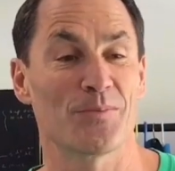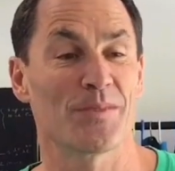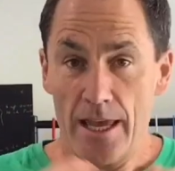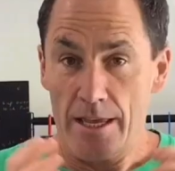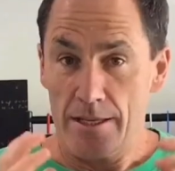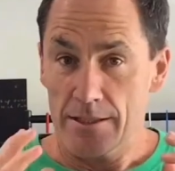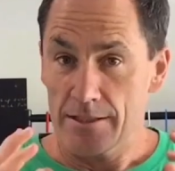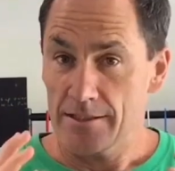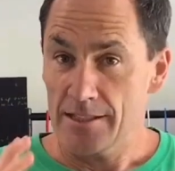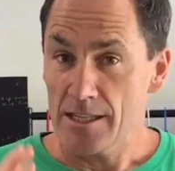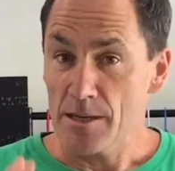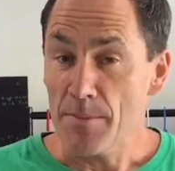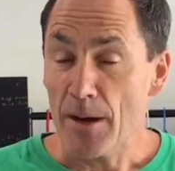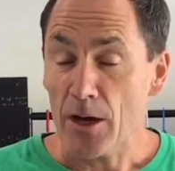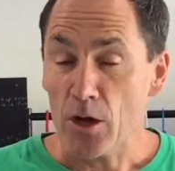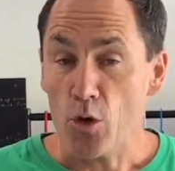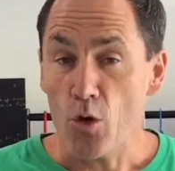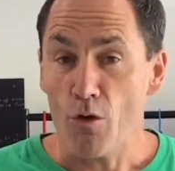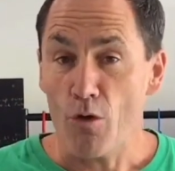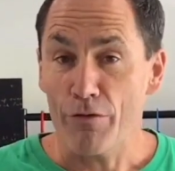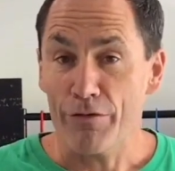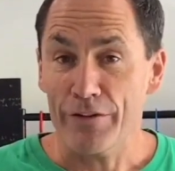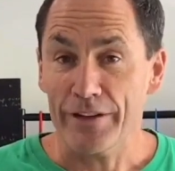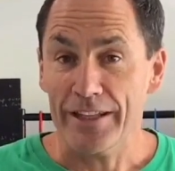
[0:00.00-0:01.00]
See my
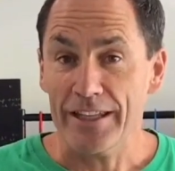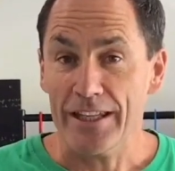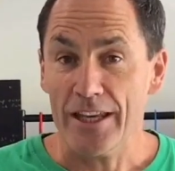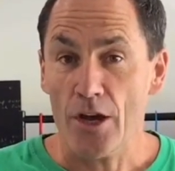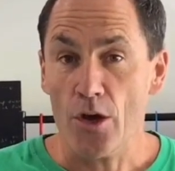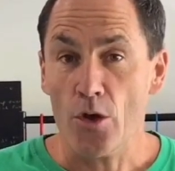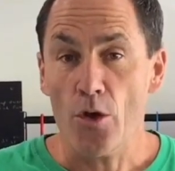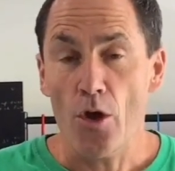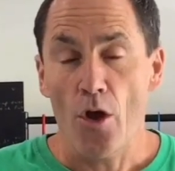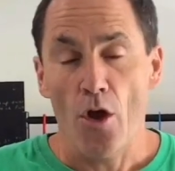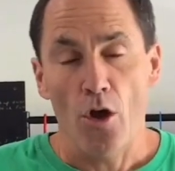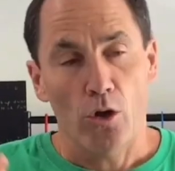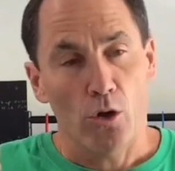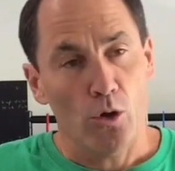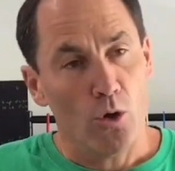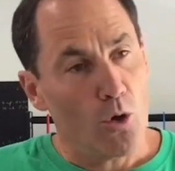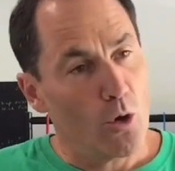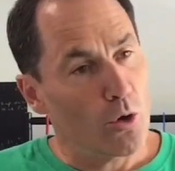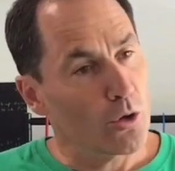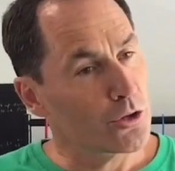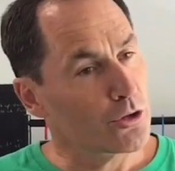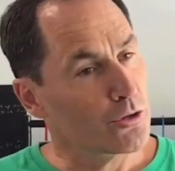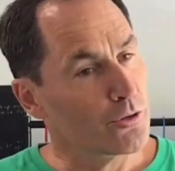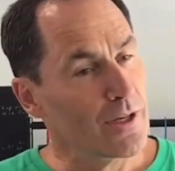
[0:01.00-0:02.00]
core video.
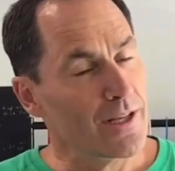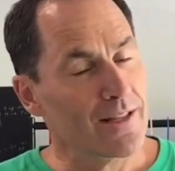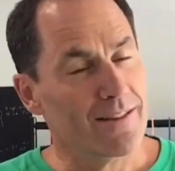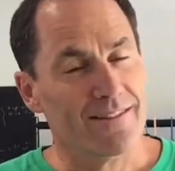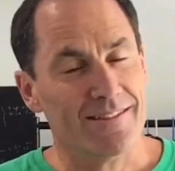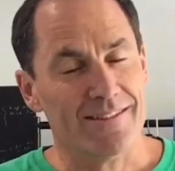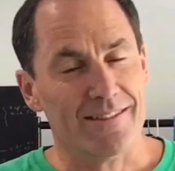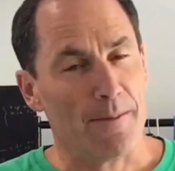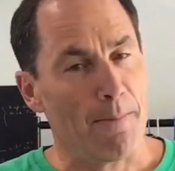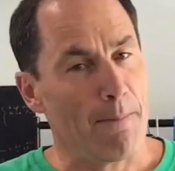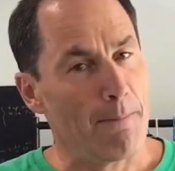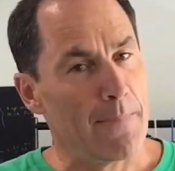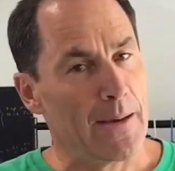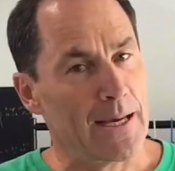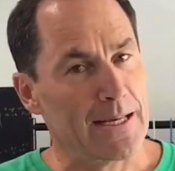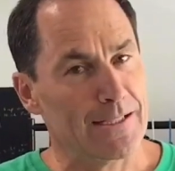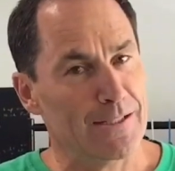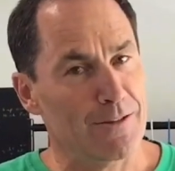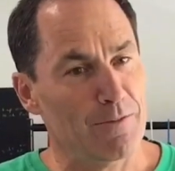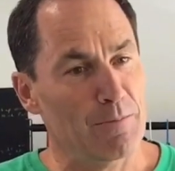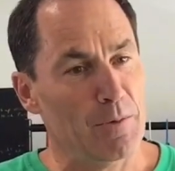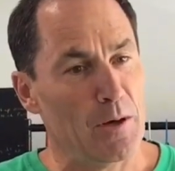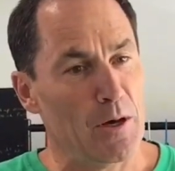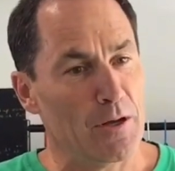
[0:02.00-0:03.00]
Core strength is a
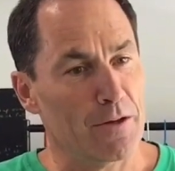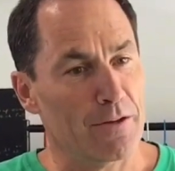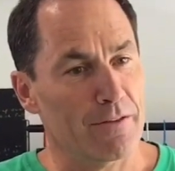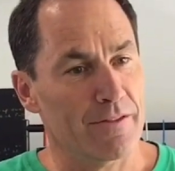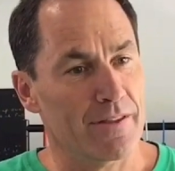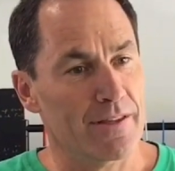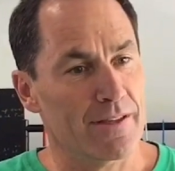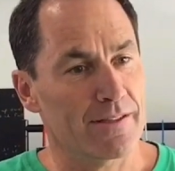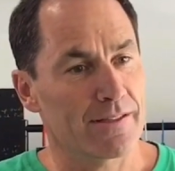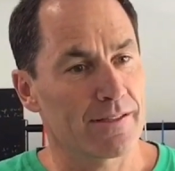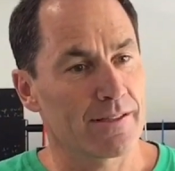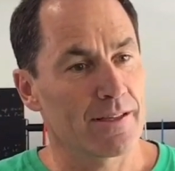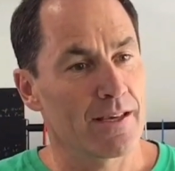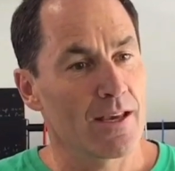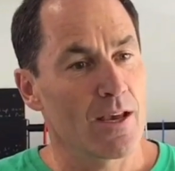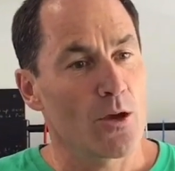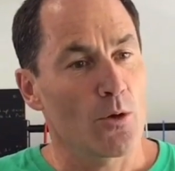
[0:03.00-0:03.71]
massive part of this.